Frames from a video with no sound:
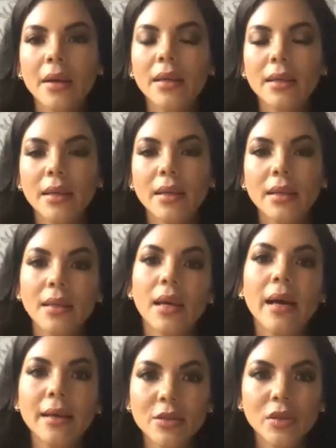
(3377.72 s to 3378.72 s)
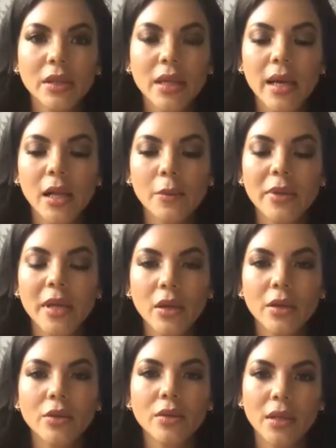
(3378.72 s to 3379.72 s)
it actually helps a
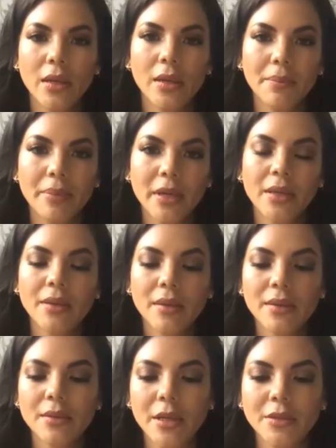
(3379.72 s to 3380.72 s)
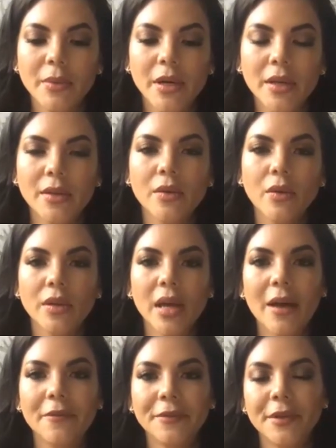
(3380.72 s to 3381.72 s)
lot to the pregnancy stretch marks because
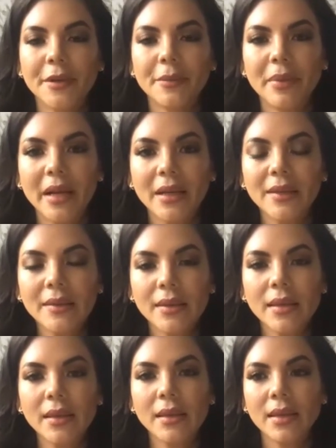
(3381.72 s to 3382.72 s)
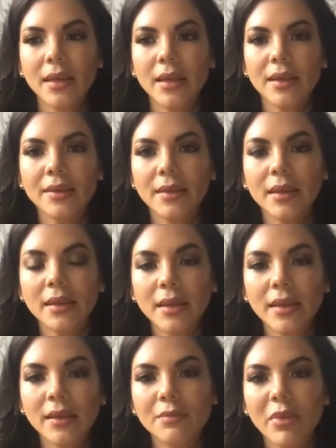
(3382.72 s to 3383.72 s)
after pregnancy, the skin
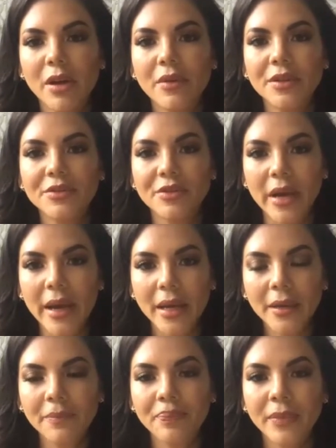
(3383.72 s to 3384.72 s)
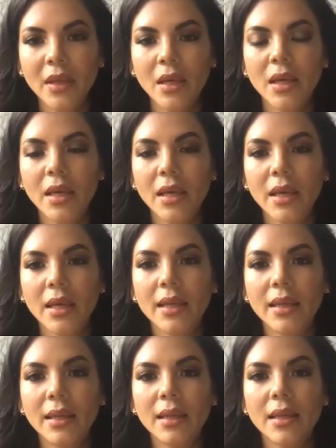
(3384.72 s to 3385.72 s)
is very dry
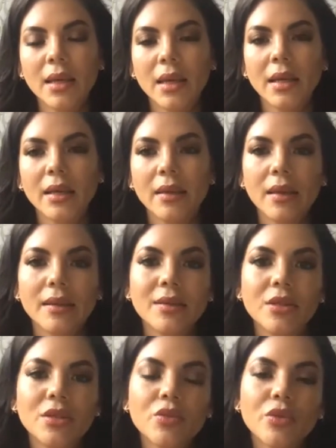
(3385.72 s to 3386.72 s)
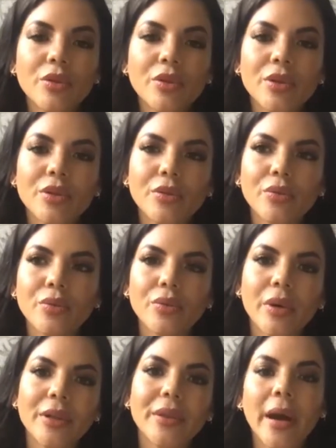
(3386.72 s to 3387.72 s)
and it turns to
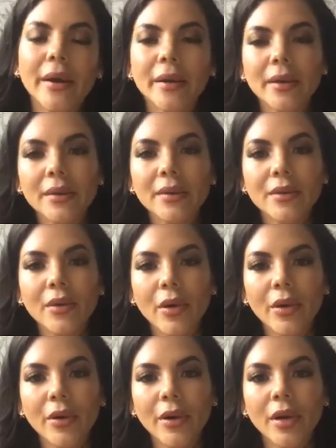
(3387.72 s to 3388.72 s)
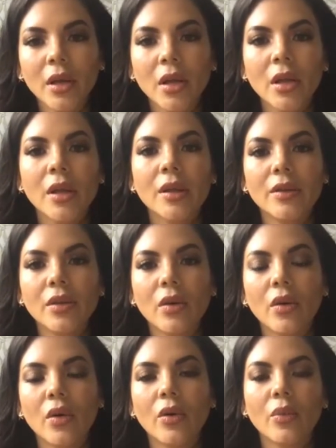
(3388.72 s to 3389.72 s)
a darkest color.
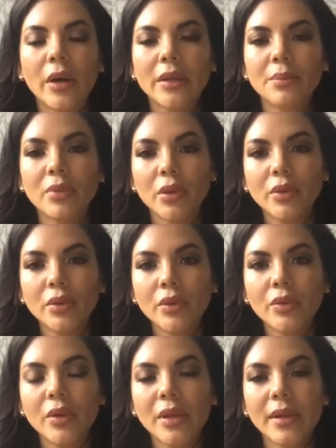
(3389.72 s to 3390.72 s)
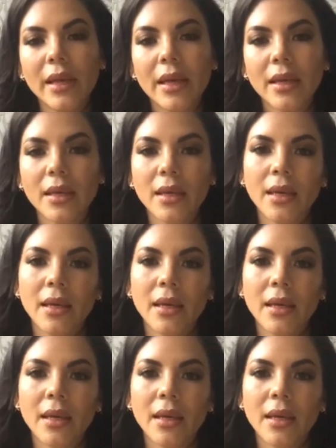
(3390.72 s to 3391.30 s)
So what the product do is like